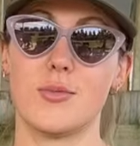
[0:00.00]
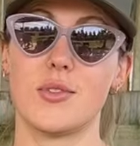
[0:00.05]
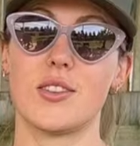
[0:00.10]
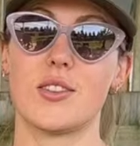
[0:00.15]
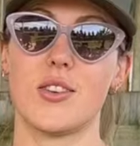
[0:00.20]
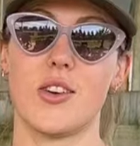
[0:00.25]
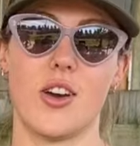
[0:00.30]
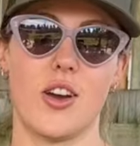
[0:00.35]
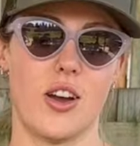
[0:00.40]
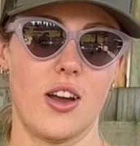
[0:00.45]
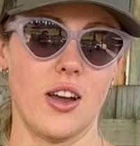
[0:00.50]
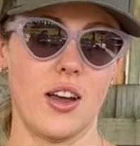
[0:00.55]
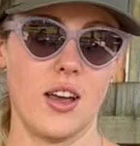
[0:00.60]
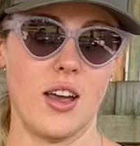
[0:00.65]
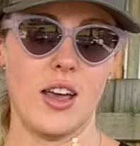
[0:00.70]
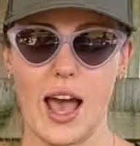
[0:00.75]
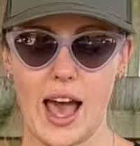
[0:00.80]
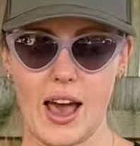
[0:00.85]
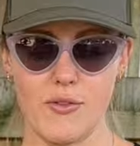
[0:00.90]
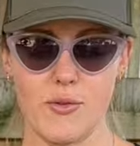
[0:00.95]
So I
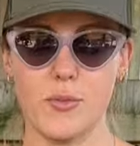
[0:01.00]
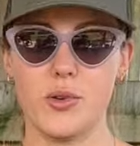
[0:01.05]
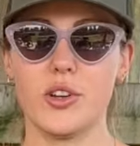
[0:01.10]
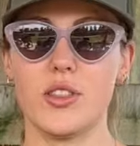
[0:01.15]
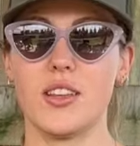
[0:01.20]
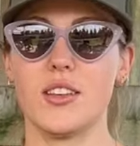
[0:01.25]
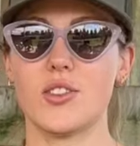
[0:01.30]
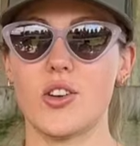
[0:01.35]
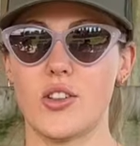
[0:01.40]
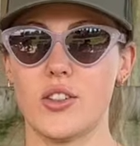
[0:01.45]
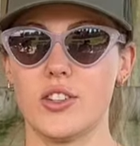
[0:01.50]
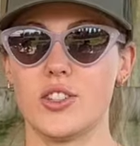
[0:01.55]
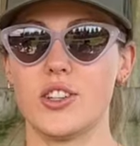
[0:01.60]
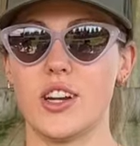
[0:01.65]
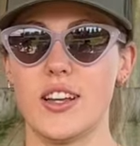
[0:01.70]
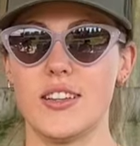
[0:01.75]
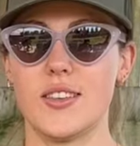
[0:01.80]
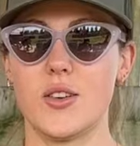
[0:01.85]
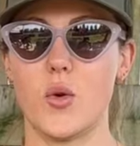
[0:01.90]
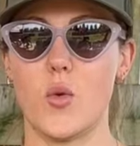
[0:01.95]
haven't put this on the
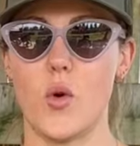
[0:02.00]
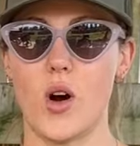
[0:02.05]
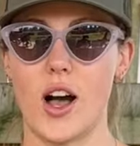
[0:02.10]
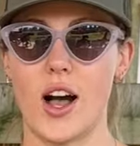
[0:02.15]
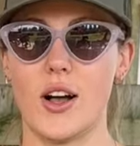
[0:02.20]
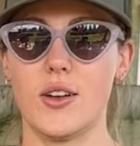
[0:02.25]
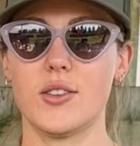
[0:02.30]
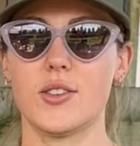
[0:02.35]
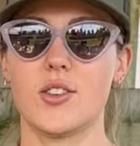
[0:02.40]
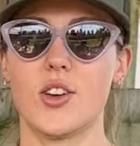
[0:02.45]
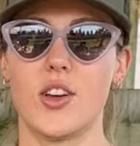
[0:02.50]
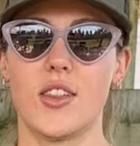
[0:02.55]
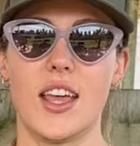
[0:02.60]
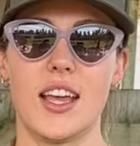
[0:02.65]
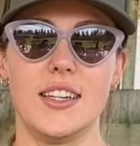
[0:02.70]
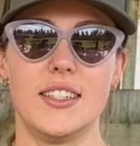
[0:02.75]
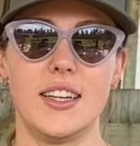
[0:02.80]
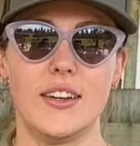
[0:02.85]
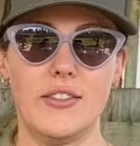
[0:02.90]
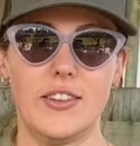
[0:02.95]
trees in a while, so they
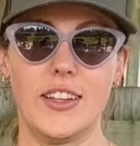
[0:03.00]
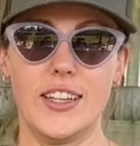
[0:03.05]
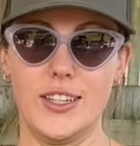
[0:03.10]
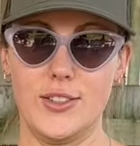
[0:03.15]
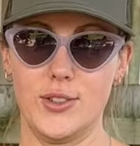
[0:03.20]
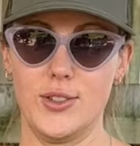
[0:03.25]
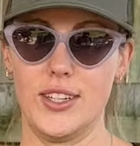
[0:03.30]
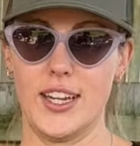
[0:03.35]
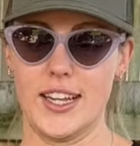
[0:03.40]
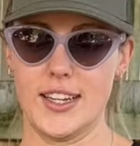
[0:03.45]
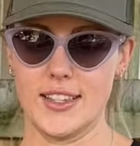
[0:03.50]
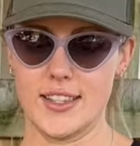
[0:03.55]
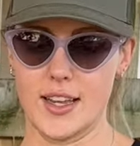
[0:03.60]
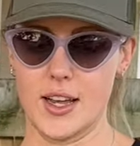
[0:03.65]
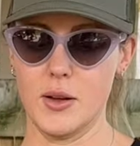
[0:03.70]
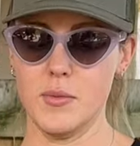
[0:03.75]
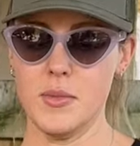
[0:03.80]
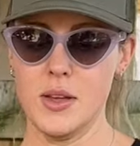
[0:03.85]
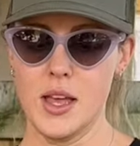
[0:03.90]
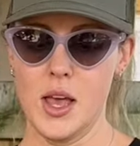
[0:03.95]
definitely do need
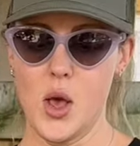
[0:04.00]
some.